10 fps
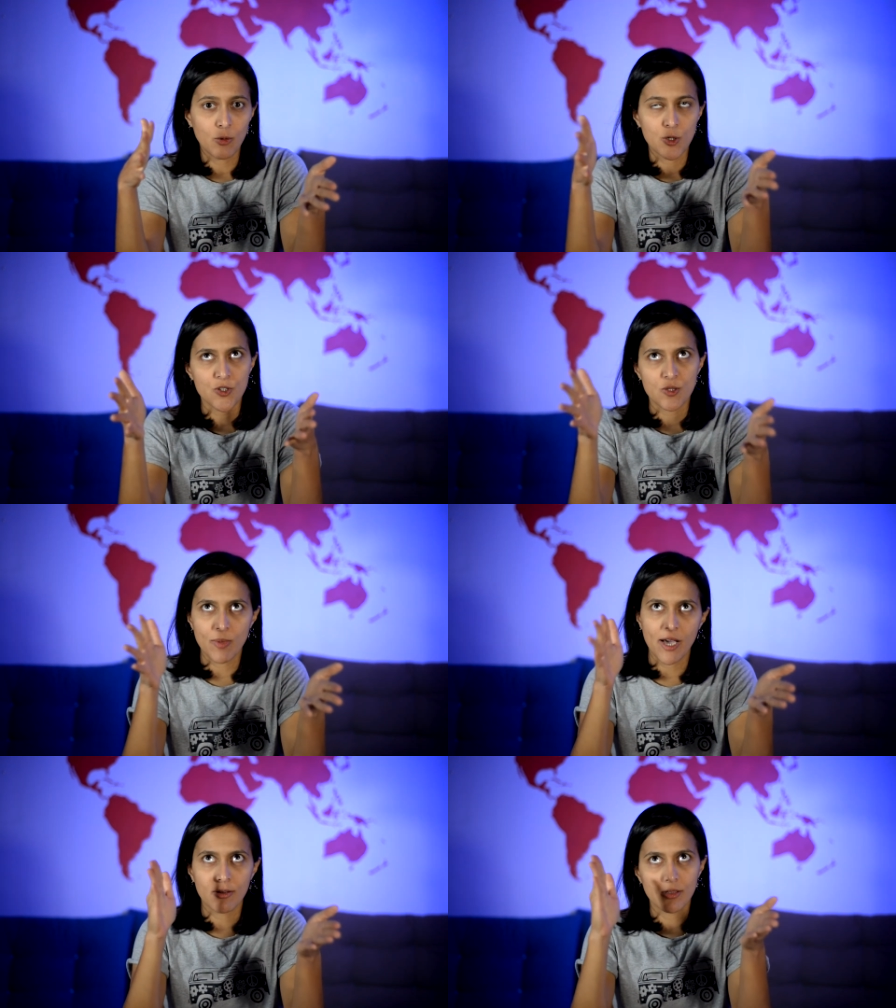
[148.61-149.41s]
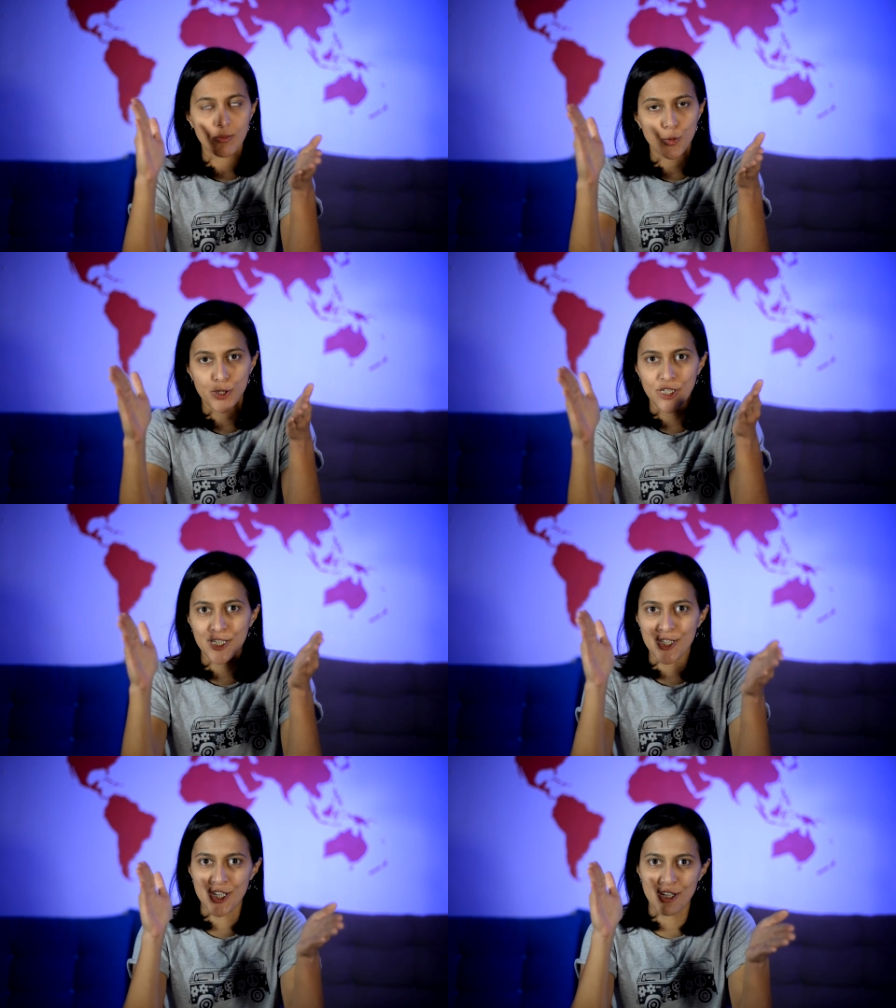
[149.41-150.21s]
which is about
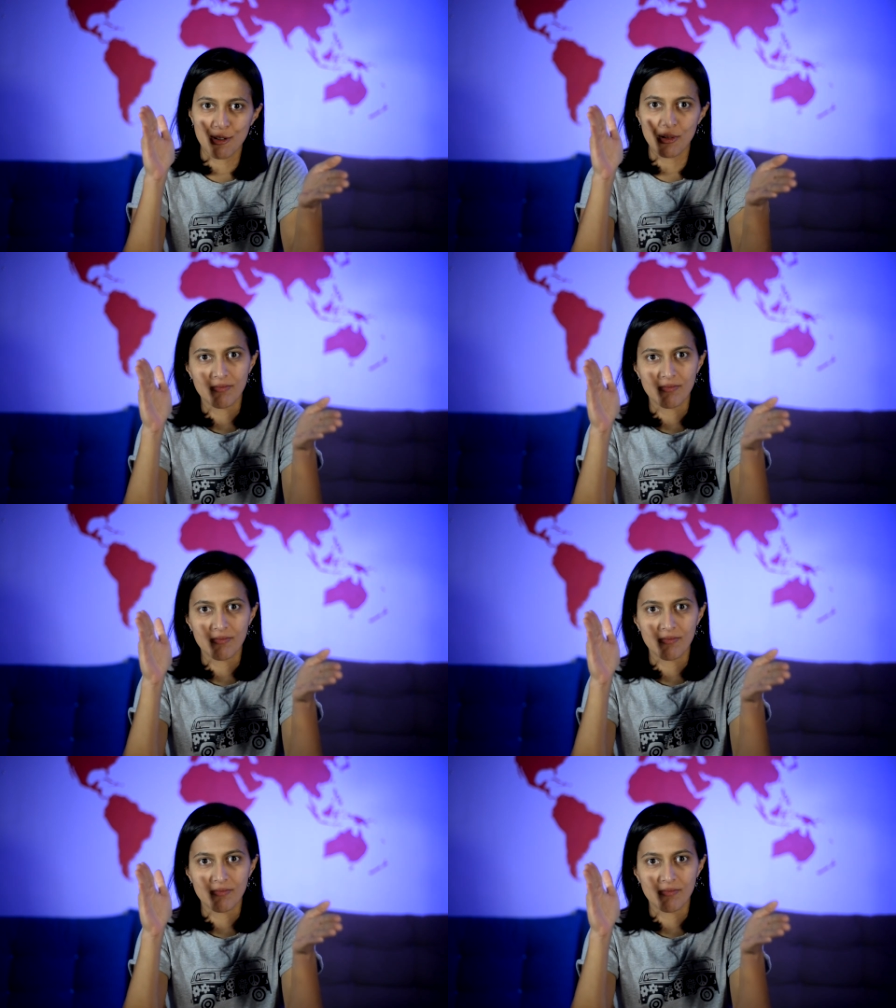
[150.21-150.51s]
morning to